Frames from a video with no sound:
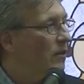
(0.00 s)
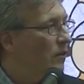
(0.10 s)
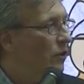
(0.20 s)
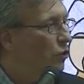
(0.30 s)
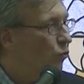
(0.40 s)

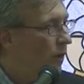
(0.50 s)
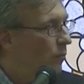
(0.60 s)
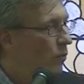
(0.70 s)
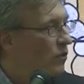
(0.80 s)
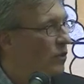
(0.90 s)
the
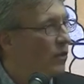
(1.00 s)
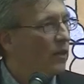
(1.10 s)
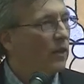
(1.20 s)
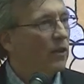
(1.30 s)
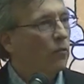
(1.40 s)
Dreamers,
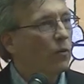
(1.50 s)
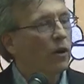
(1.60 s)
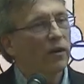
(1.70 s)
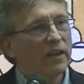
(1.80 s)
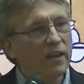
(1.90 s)

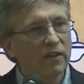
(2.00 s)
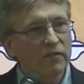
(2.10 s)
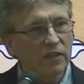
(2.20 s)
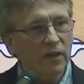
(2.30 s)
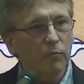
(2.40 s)
where he gave
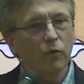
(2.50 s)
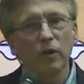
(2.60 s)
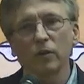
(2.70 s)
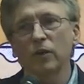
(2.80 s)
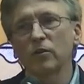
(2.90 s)

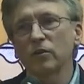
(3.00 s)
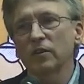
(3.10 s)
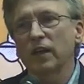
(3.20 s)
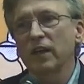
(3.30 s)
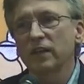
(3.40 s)
temporary legal
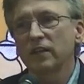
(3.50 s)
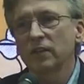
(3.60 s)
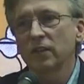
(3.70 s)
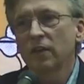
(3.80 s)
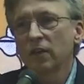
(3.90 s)

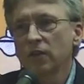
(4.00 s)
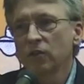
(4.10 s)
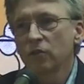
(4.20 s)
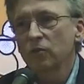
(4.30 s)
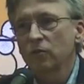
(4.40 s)
status
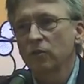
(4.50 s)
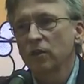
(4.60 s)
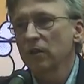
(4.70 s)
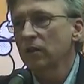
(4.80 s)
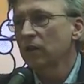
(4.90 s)
to
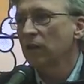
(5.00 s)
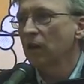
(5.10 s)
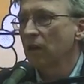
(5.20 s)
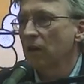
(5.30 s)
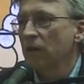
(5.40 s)
the
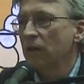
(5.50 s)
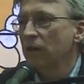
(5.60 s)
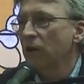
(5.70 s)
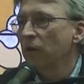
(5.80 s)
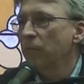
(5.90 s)

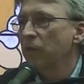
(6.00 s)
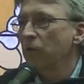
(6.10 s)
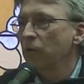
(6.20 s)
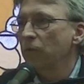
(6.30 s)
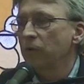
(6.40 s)
young
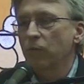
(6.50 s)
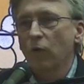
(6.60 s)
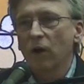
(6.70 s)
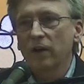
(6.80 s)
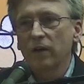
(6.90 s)
people who'd been
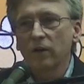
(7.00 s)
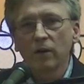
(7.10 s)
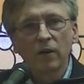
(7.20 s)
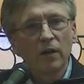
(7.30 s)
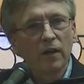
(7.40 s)
brought here.
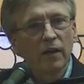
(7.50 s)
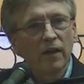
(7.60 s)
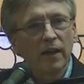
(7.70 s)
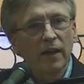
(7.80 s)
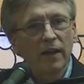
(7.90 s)

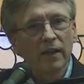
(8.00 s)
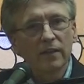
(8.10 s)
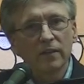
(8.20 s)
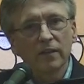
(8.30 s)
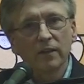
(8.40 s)
And